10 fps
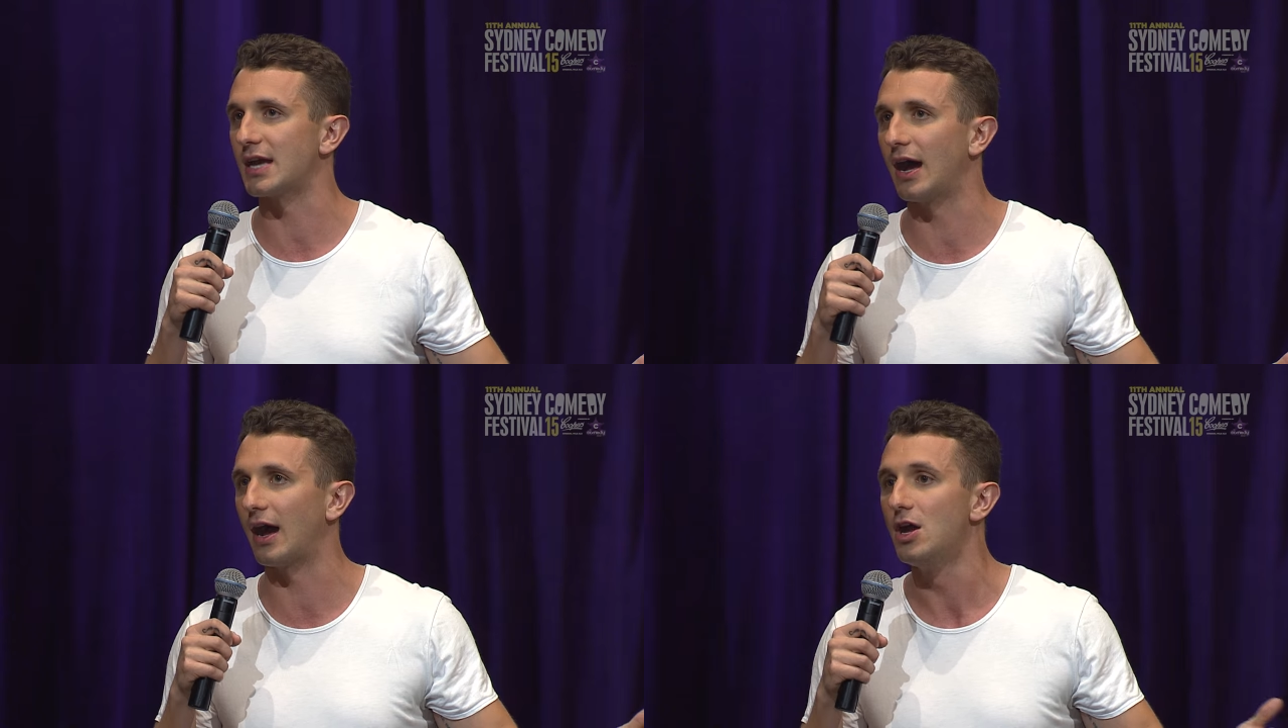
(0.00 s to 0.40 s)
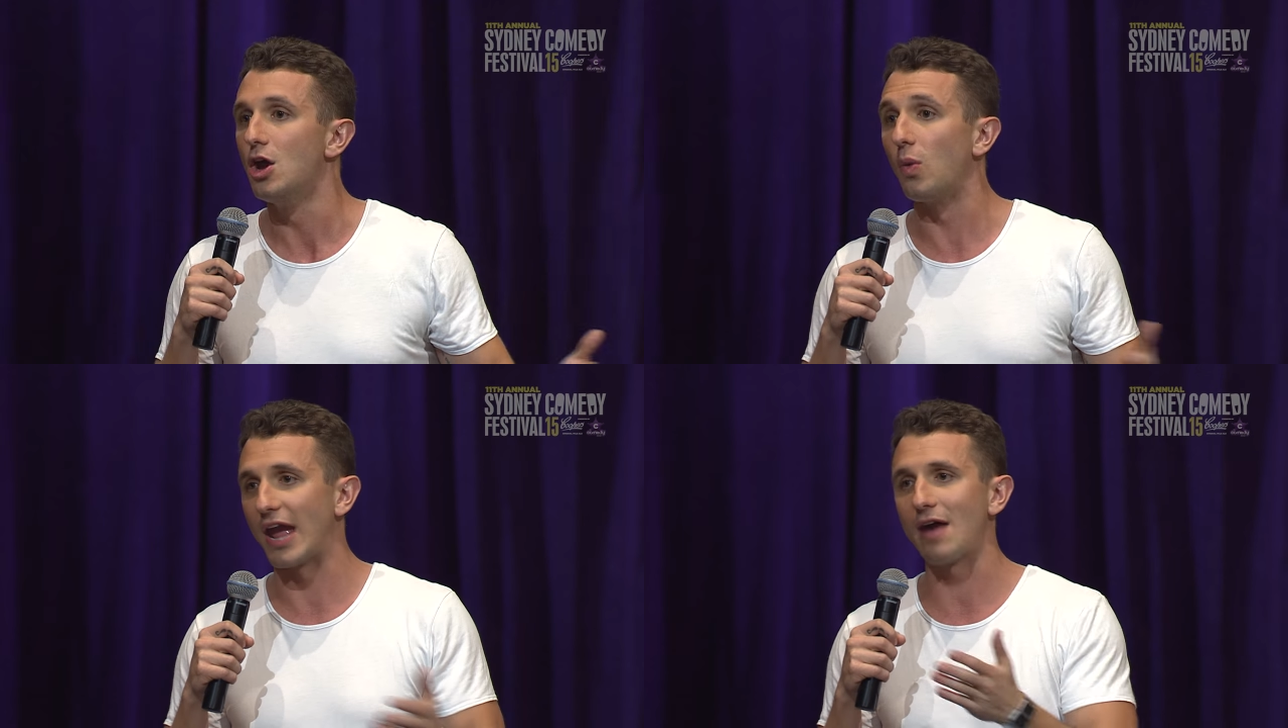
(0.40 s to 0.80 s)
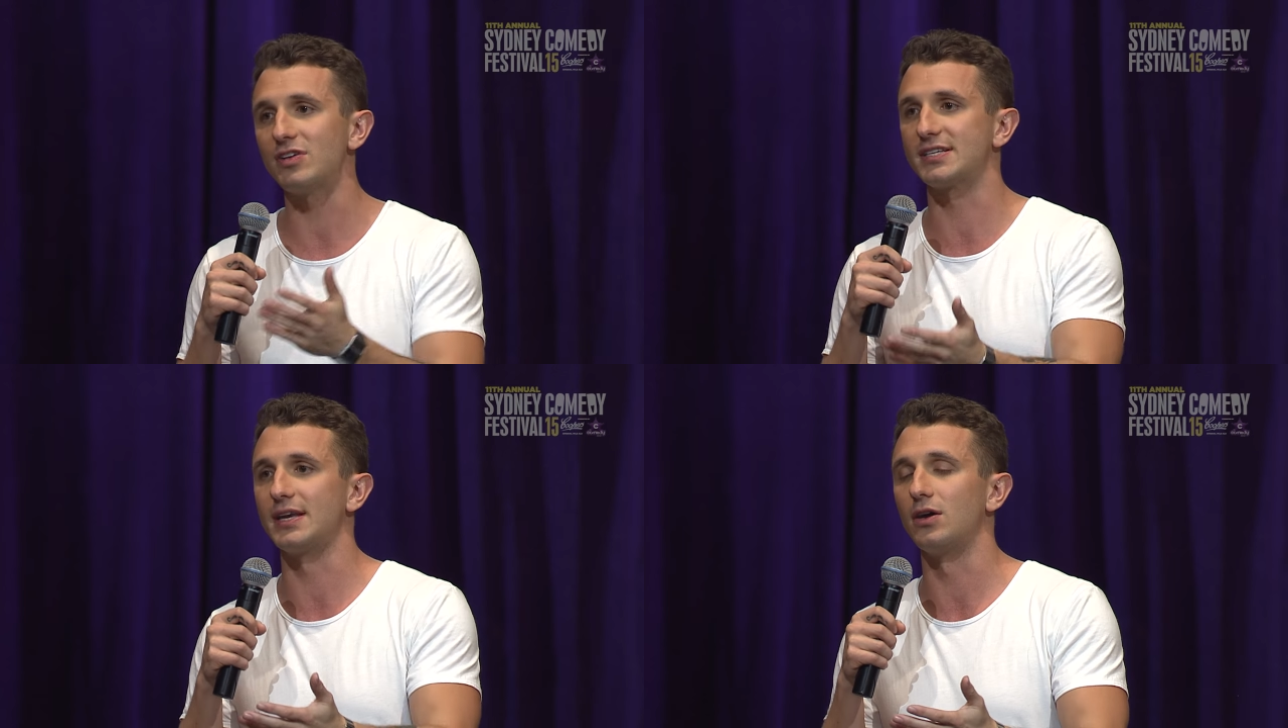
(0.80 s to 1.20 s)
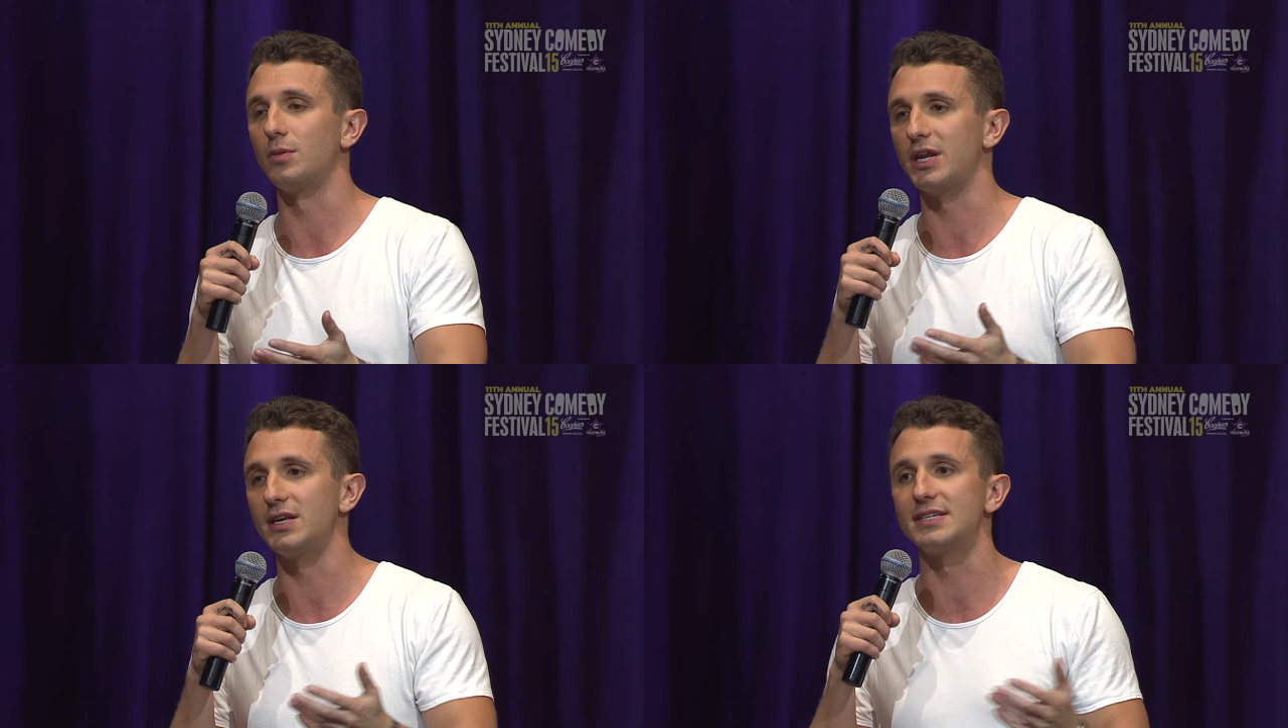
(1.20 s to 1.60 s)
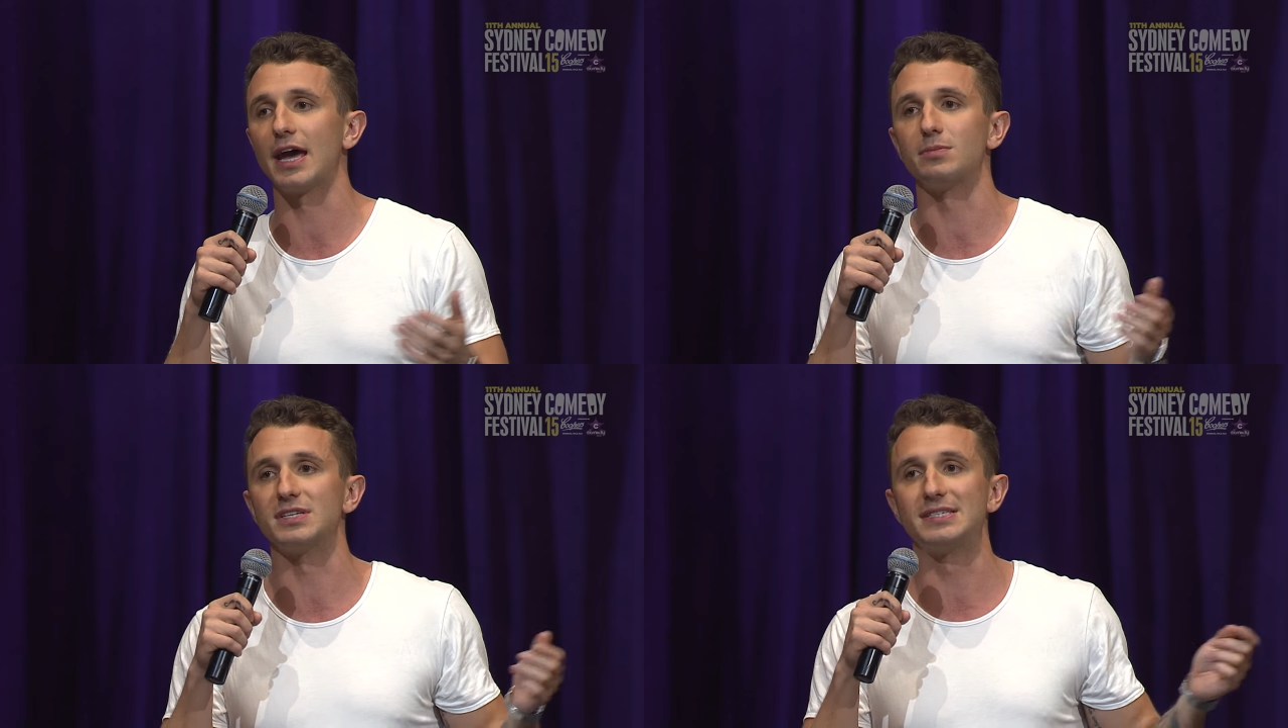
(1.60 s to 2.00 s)
Uh, we have a cellar, but his
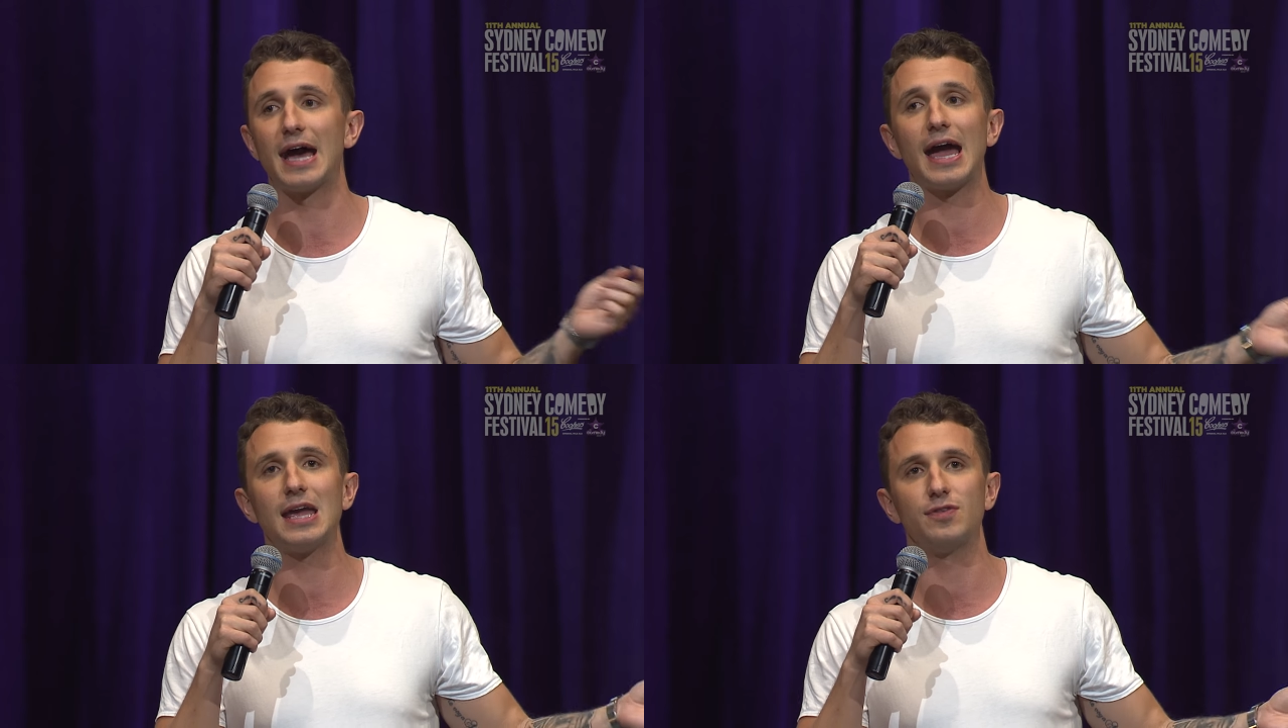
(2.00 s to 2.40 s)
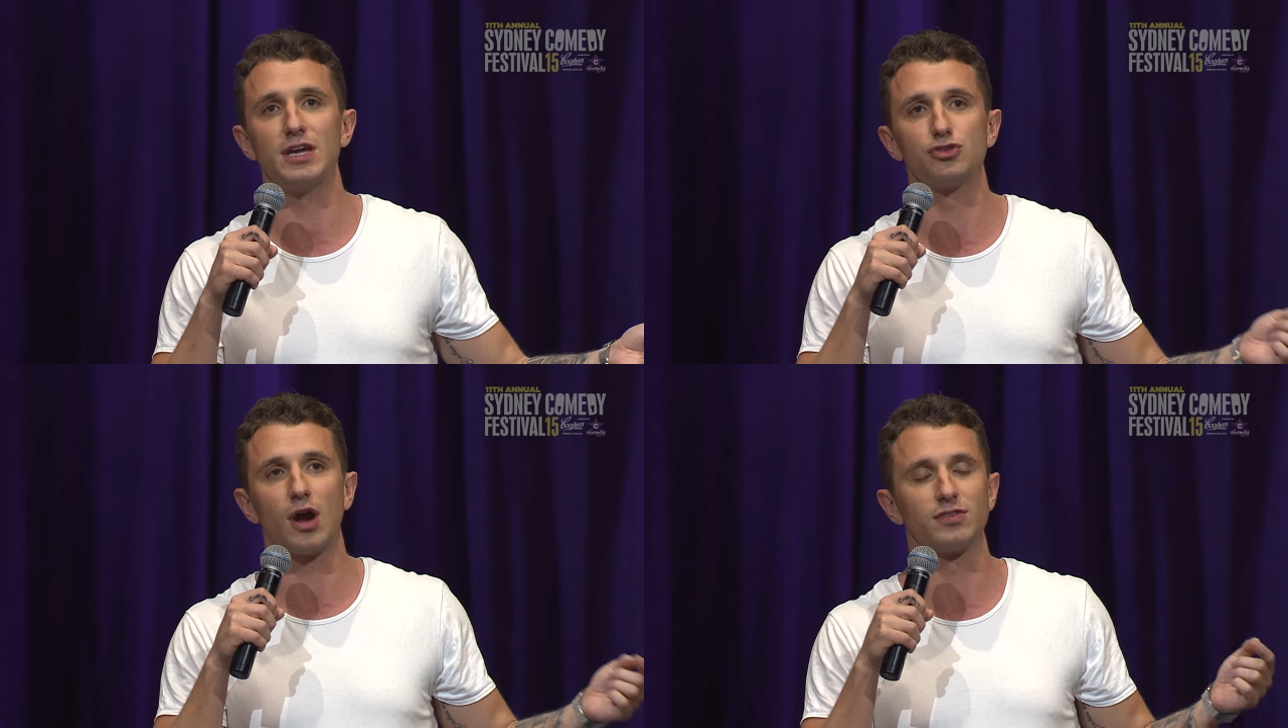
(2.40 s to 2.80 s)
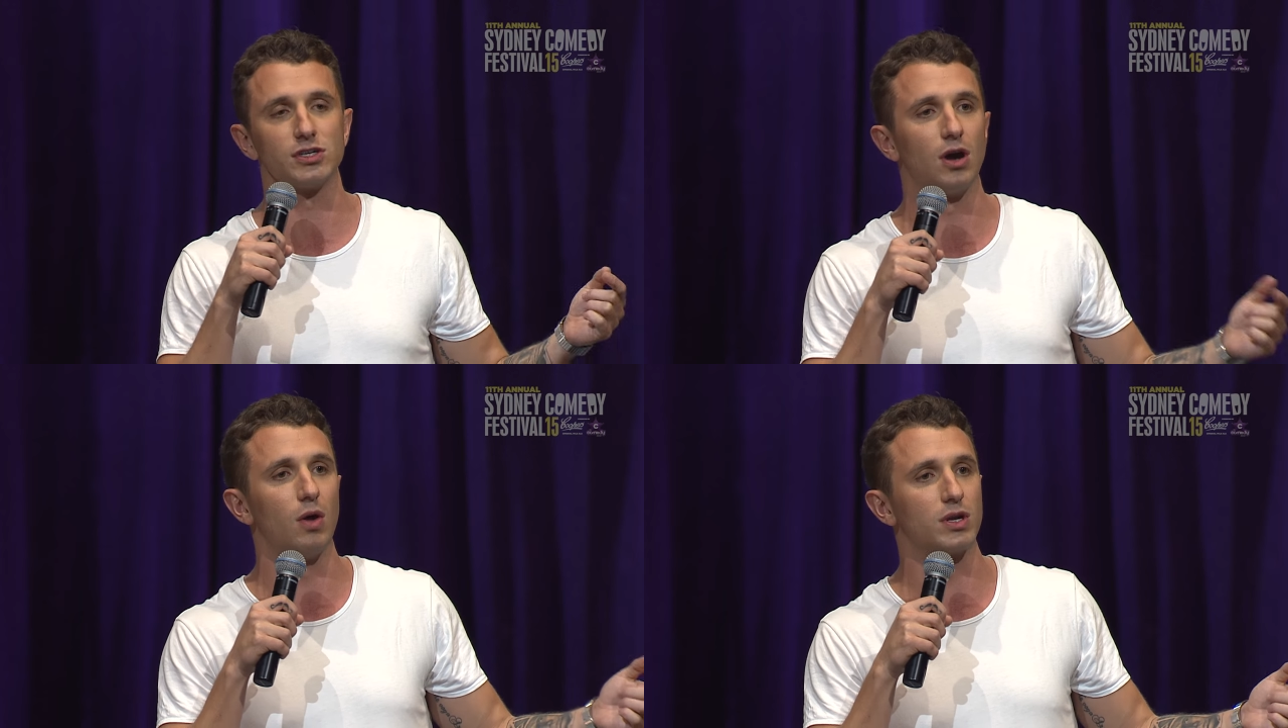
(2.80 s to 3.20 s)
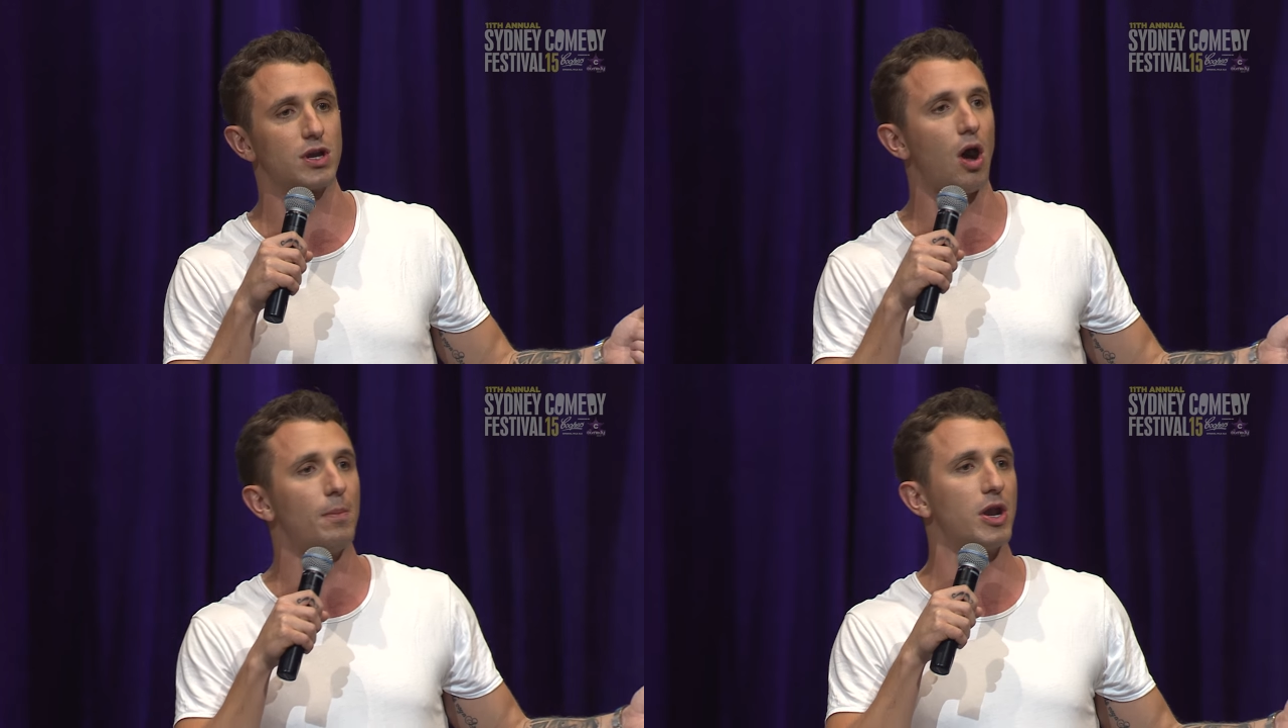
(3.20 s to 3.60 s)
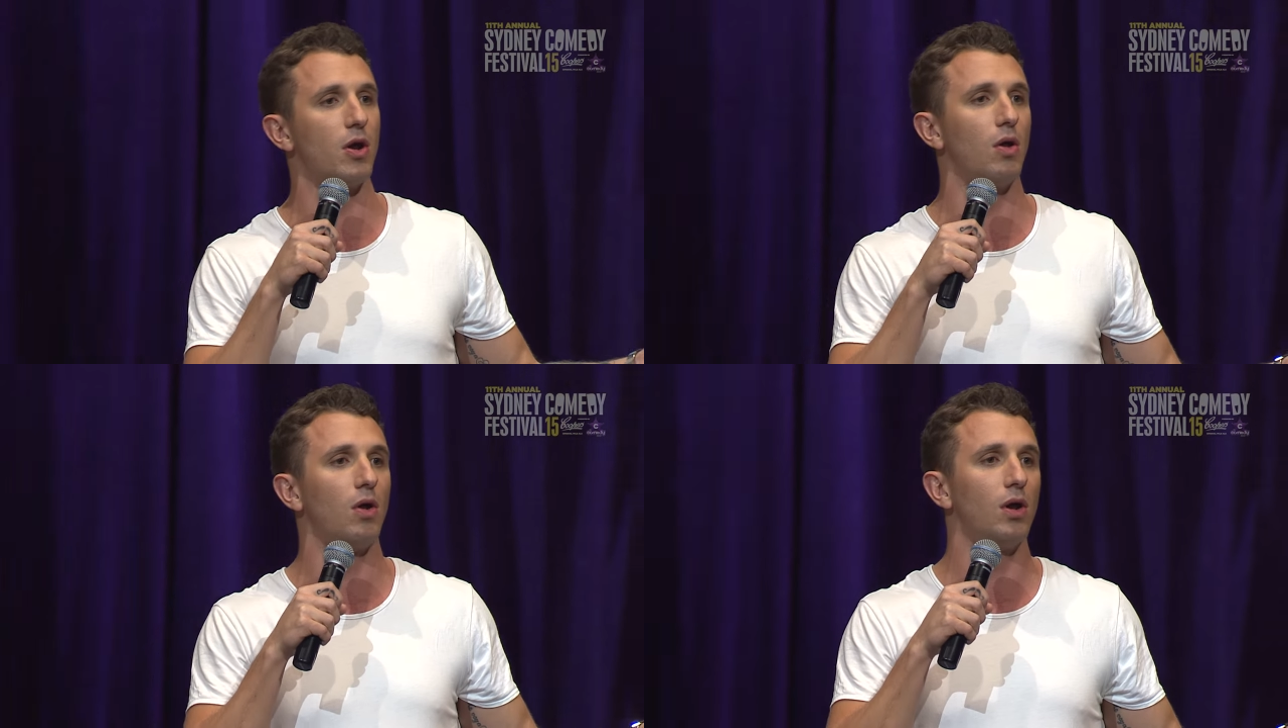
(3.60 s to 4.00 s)
name's Dave. He drives a lowered
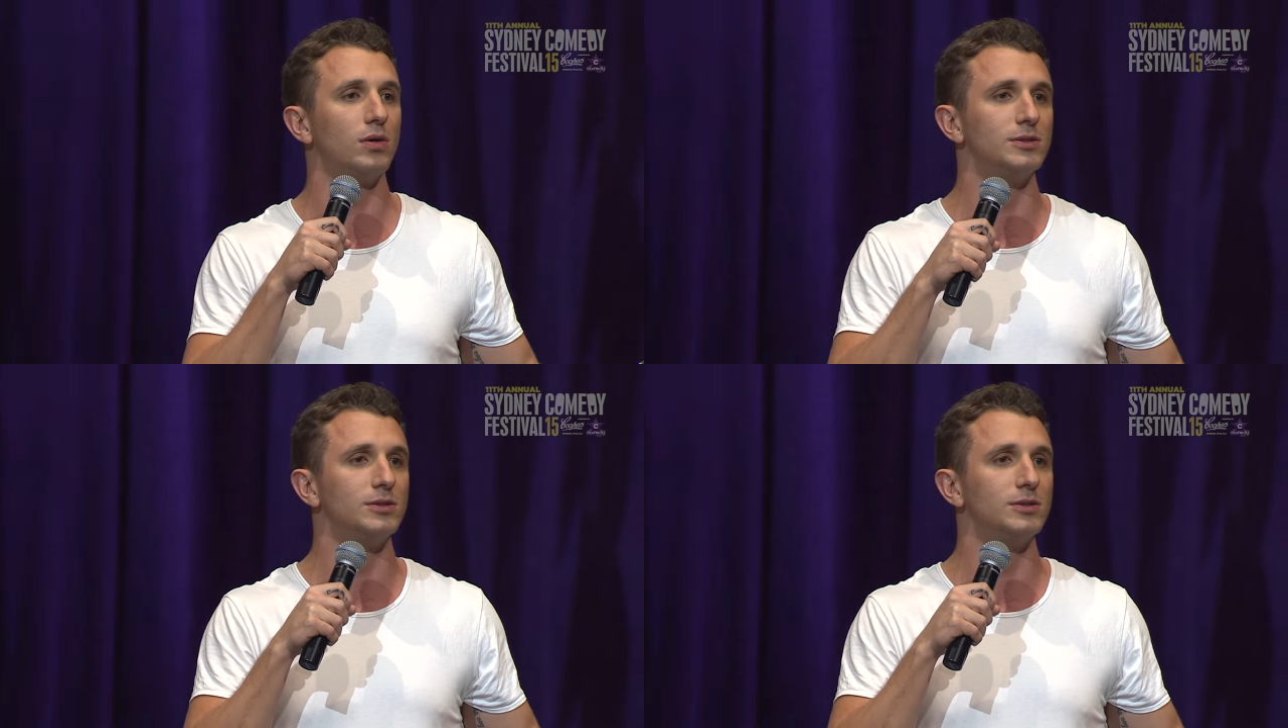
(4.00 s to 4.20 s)
Commodore.